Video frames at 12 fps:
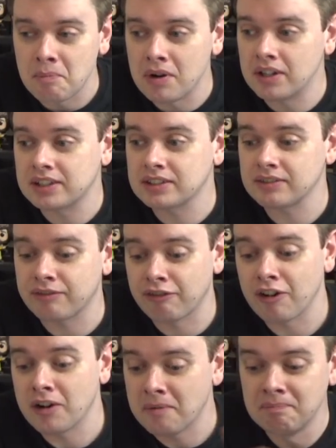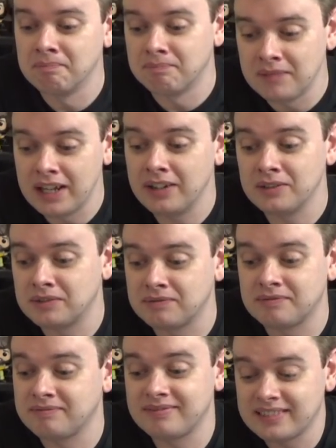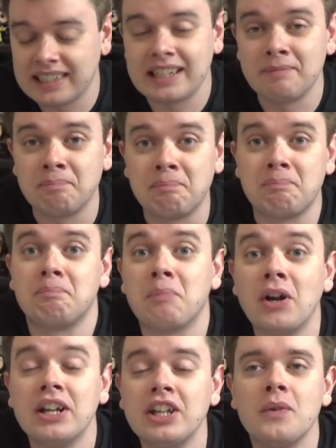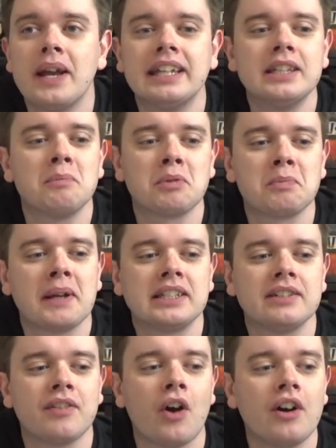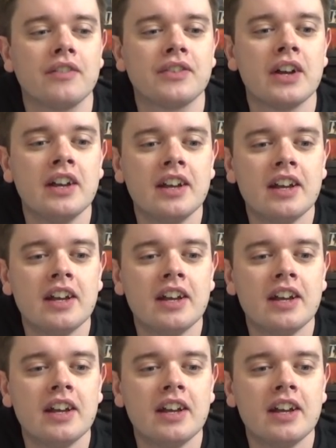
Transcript: But from, you know, putting you in the perspective of